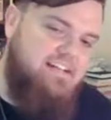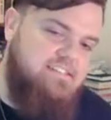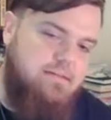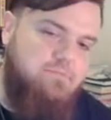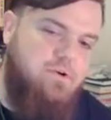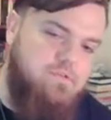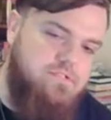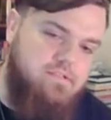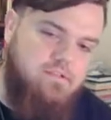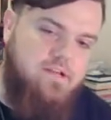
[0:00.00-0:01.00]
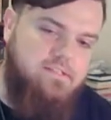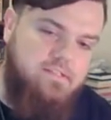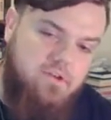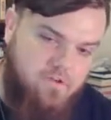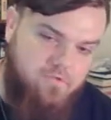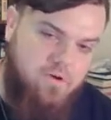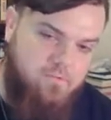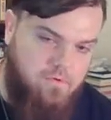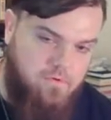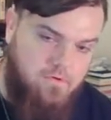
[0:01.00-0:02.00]
same notes selected on our
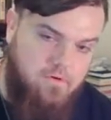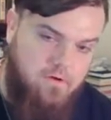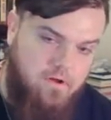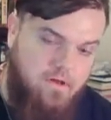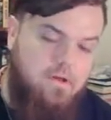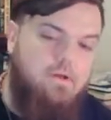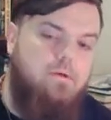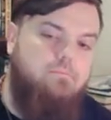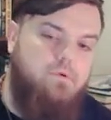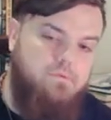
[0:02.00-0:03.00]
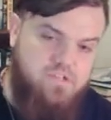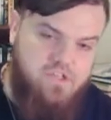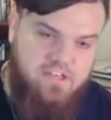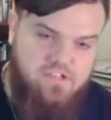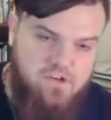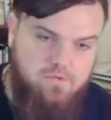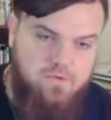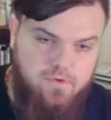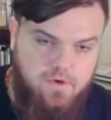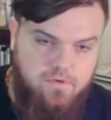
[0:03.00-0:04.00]
fretboard, but we change our root
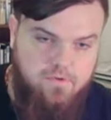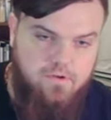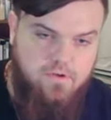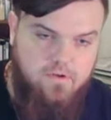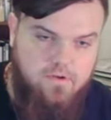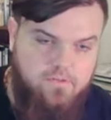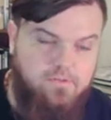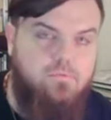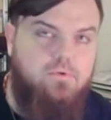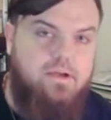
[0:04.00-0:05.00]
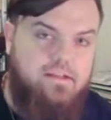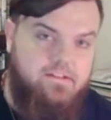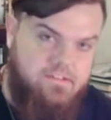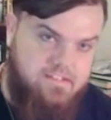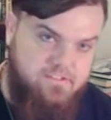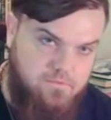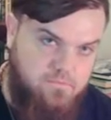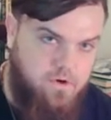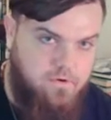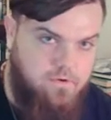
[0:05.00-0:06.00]
note, then we're playing in a different
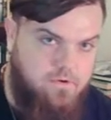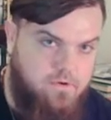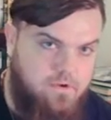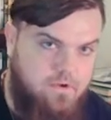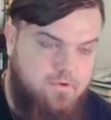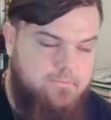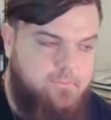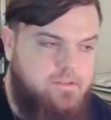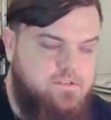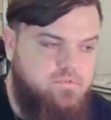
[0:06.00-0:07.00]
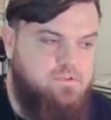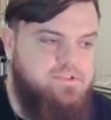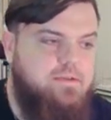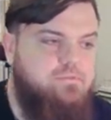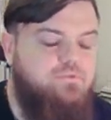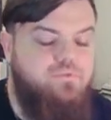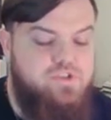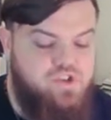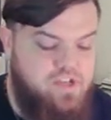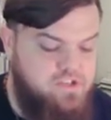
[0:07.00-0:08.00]
mode. So for example, if we
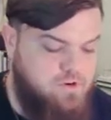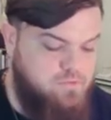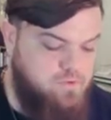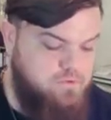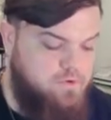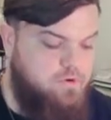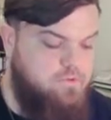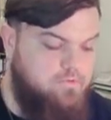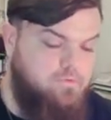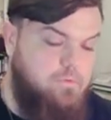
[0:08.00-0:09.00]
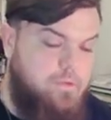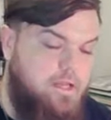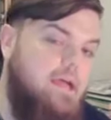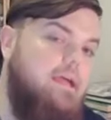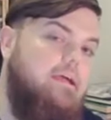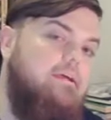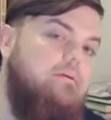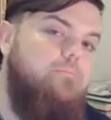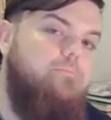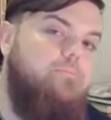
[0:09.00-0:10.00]
changed our root note from an A
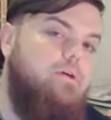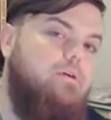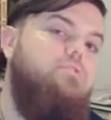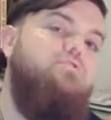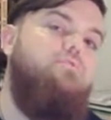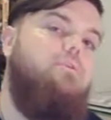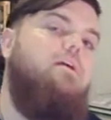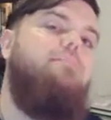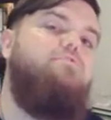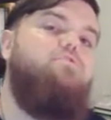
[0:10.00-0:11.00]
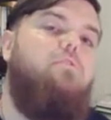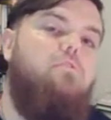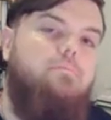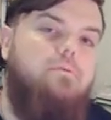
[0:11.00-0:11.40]
to an F sharp,